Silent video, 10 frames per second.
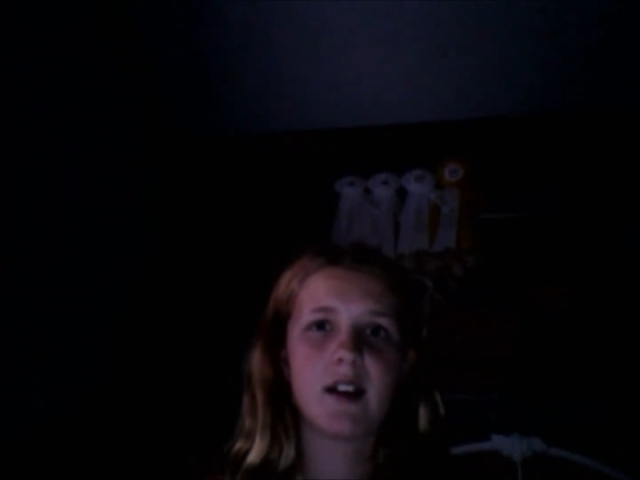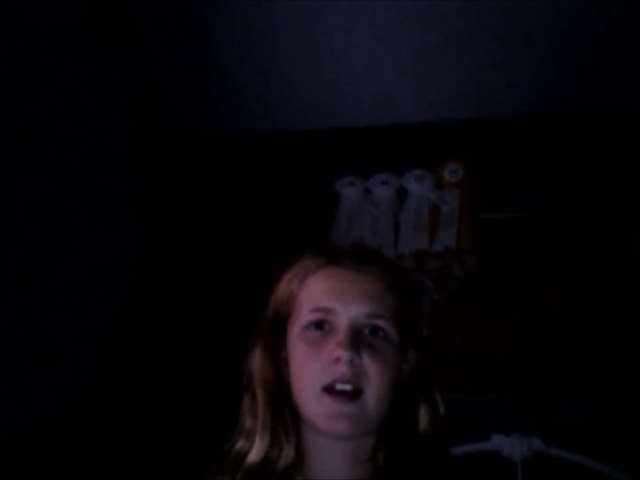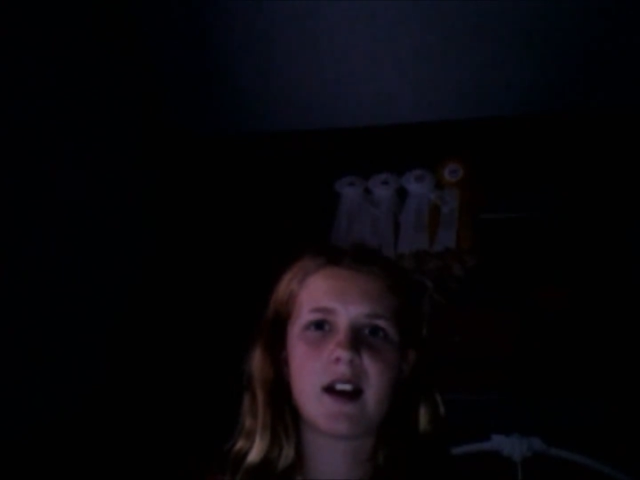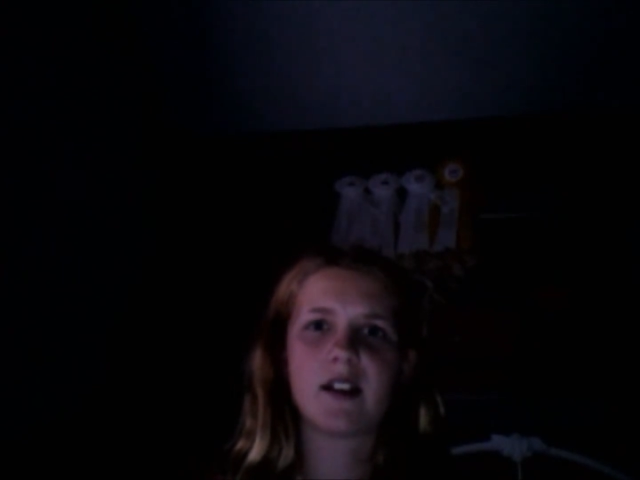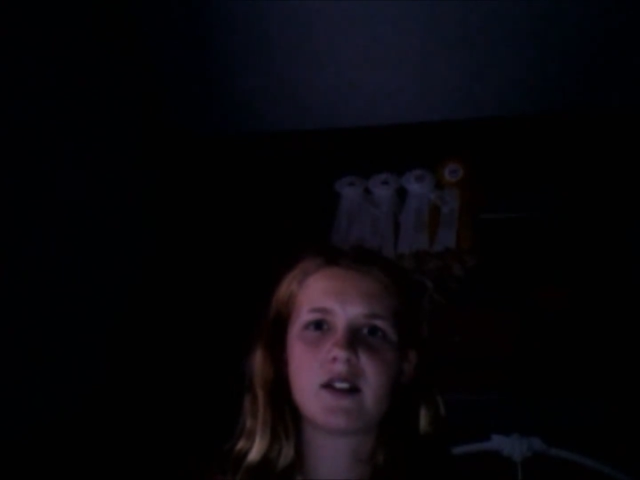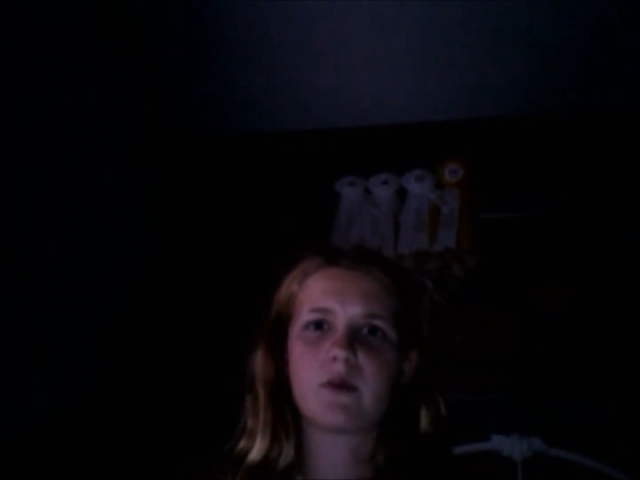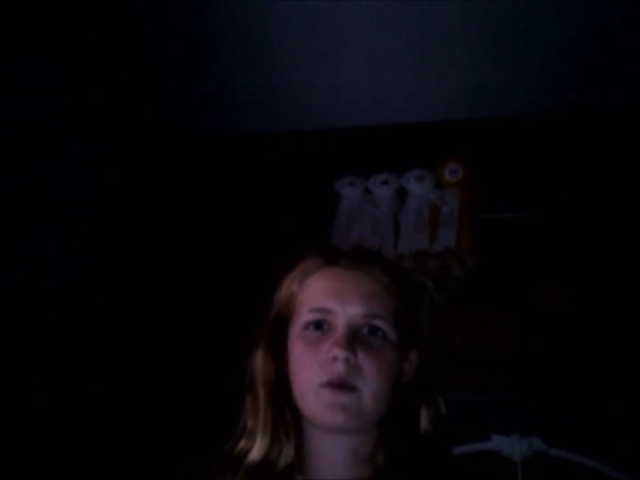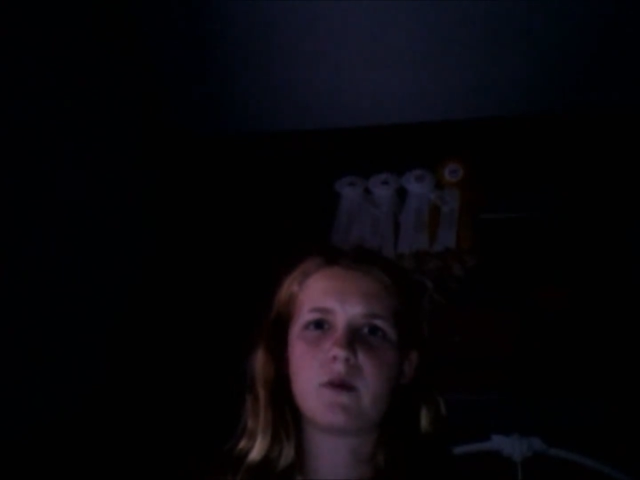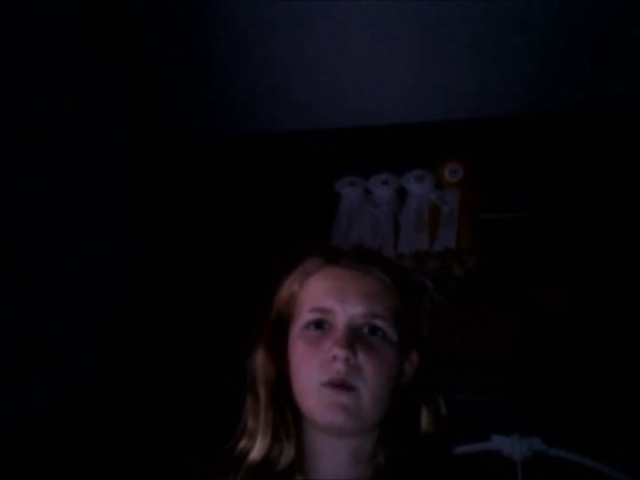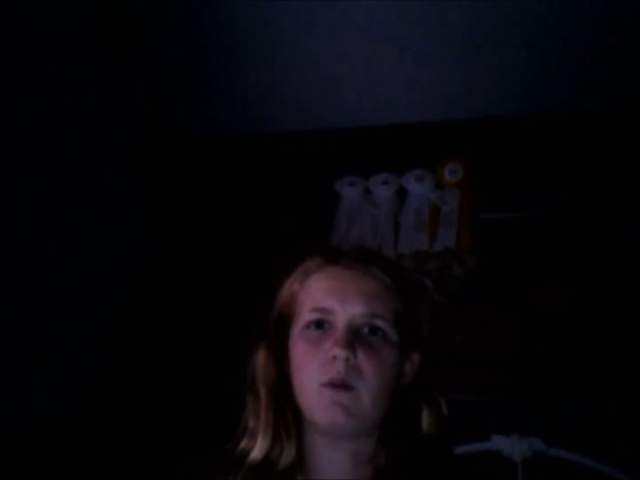And
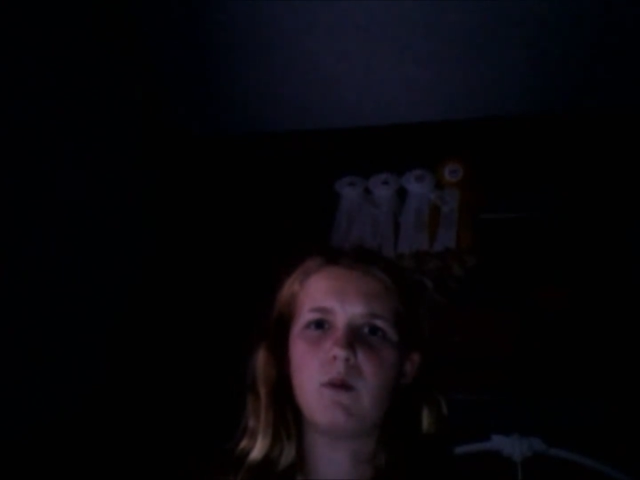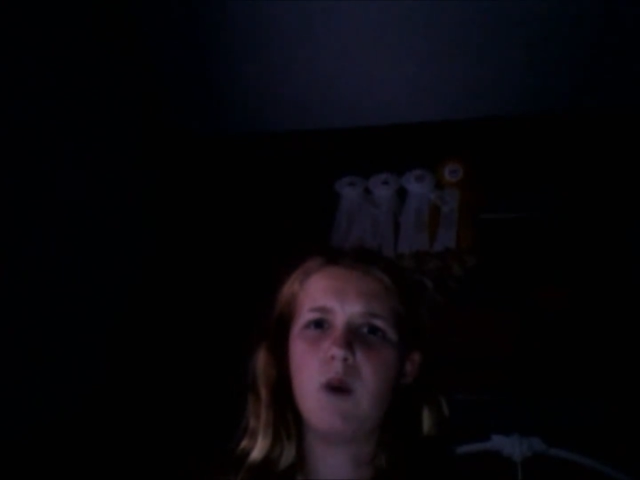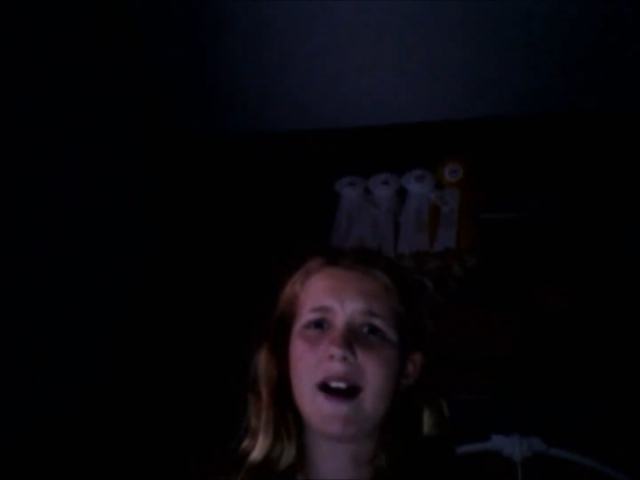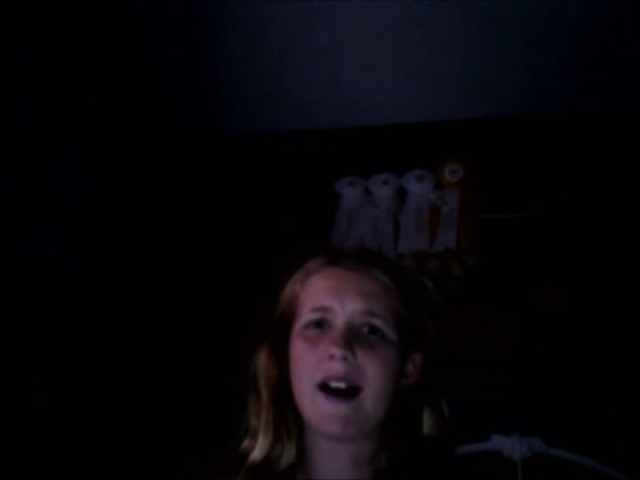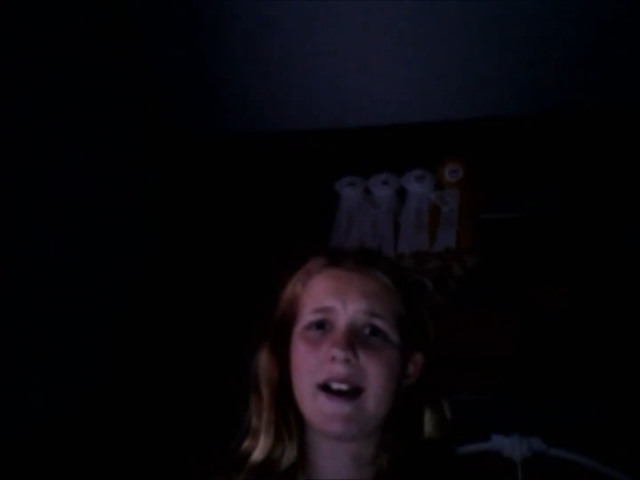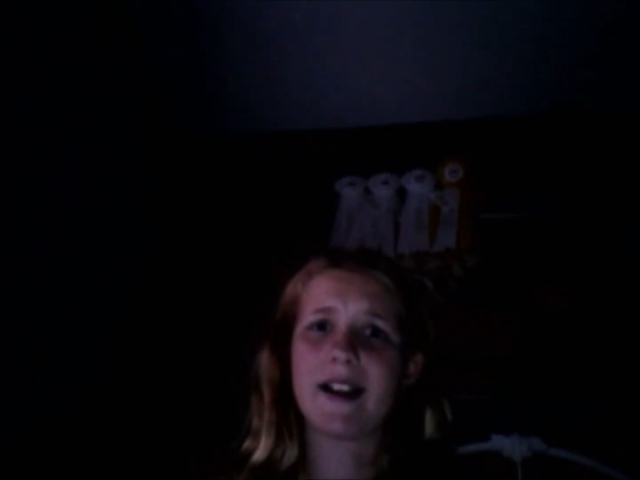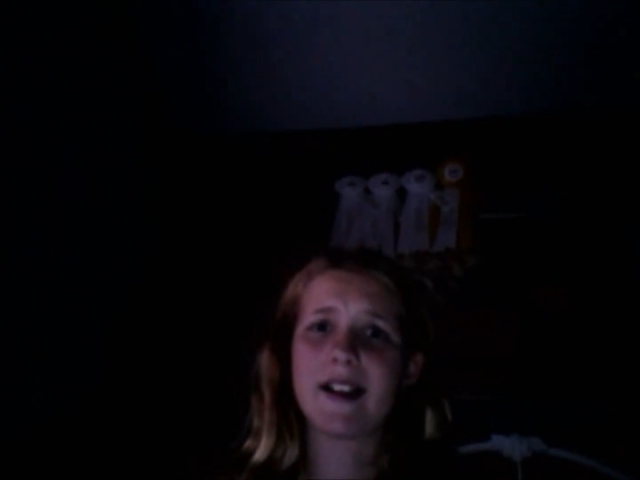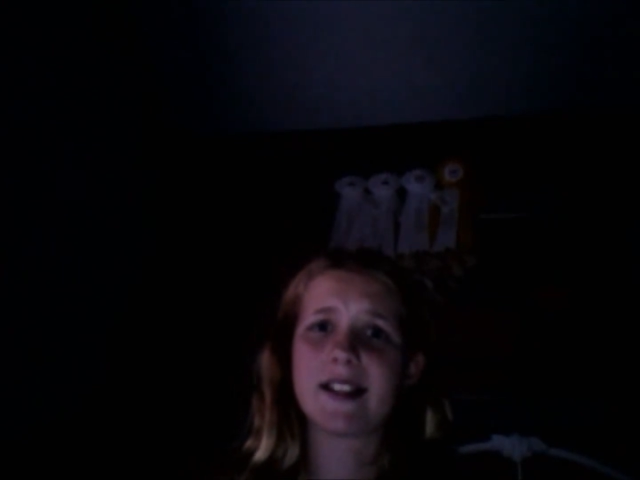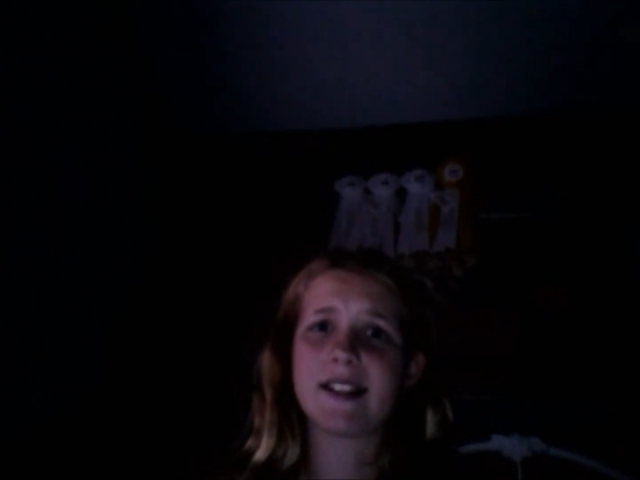why is